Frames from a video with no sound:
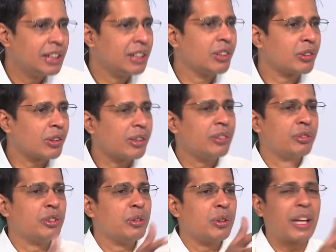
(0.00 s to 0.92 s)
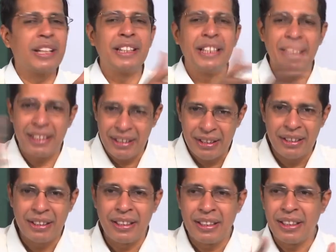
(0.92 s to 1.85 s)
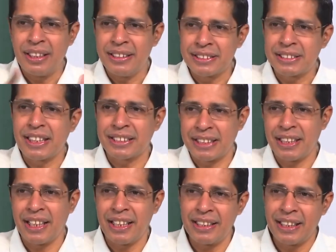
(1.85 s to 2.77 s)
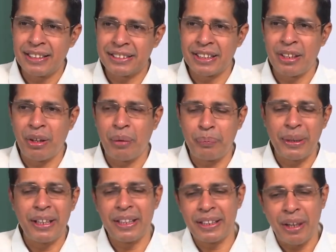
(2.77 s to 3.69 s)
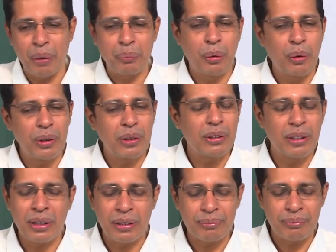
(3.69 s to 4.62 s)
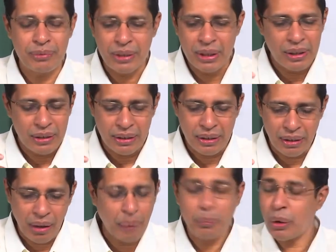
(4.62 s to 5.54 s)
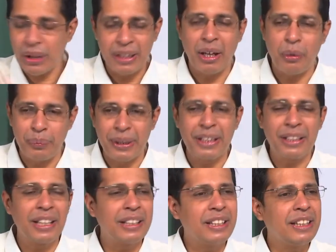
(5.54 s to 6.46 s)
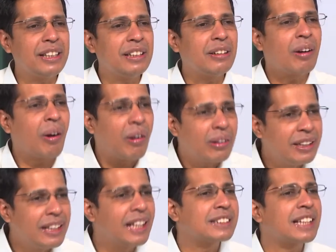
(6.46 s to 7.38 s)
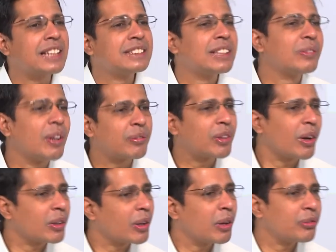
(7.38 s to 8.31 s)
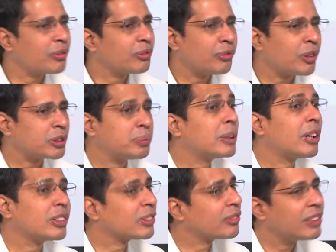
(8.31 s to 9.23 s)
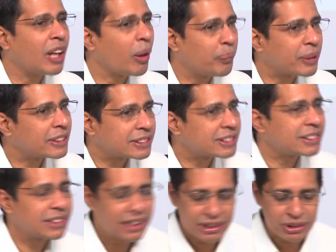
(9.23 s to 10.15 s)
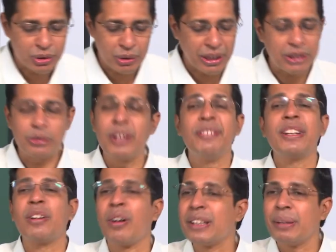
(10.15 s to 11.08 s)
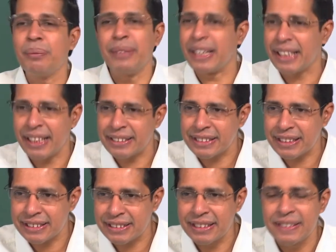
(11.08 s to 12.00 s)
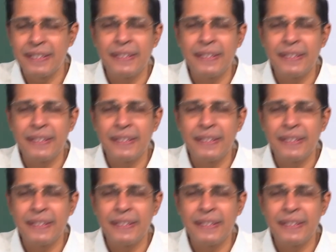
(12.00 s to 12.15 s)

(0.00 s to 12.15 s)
It was, if you look at the uh, instruction right, there is an operand and the opcode, um, uh, opcode and the operand and the all the hazards that we have talked of was because of the operands and so that is why we call them data hazards.